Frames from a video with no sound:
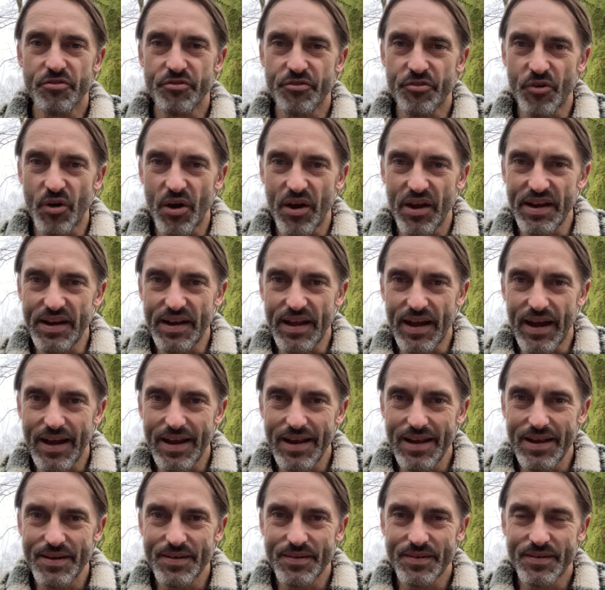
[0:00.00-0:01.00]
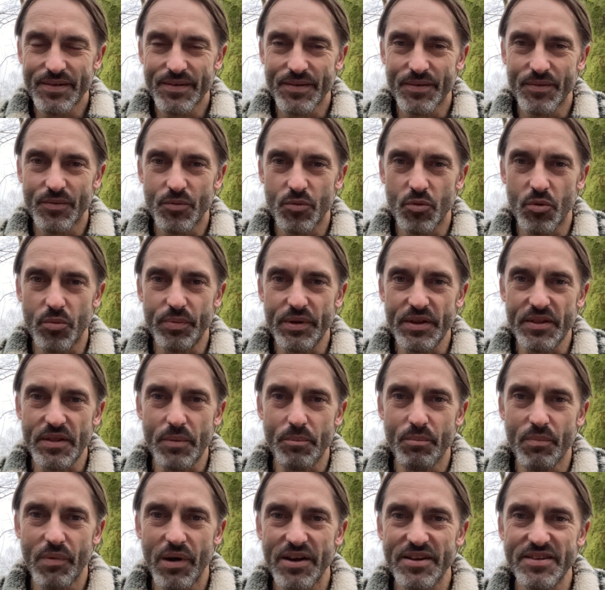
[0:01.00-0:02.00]
Friday will be the
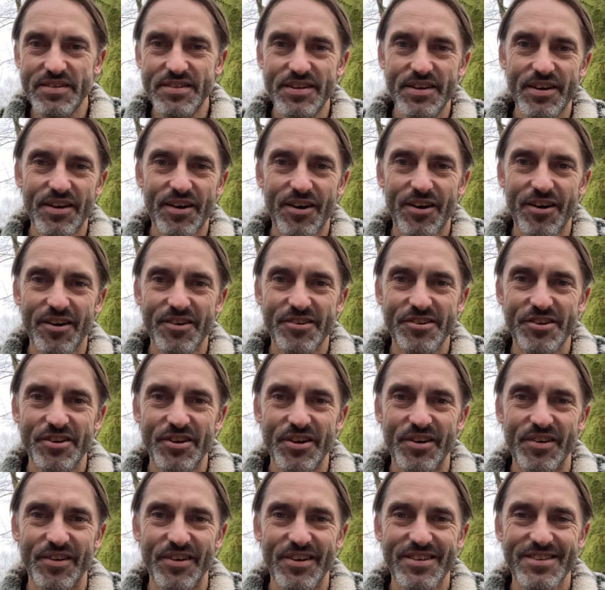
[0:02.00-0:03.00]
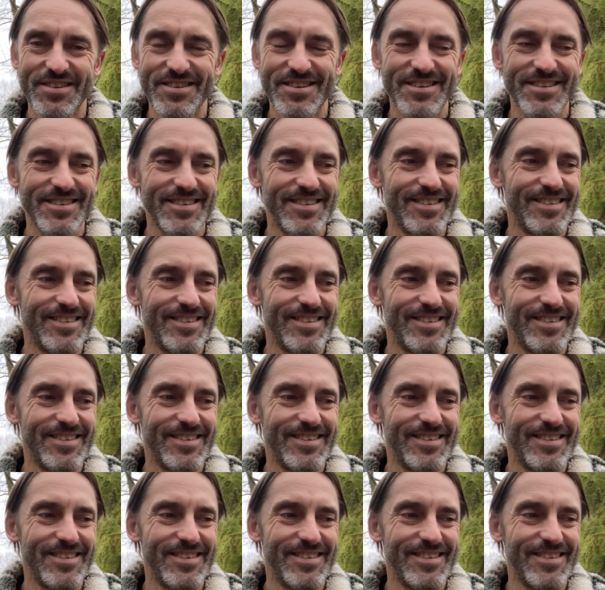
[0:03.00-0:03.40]
mighty Arcturus.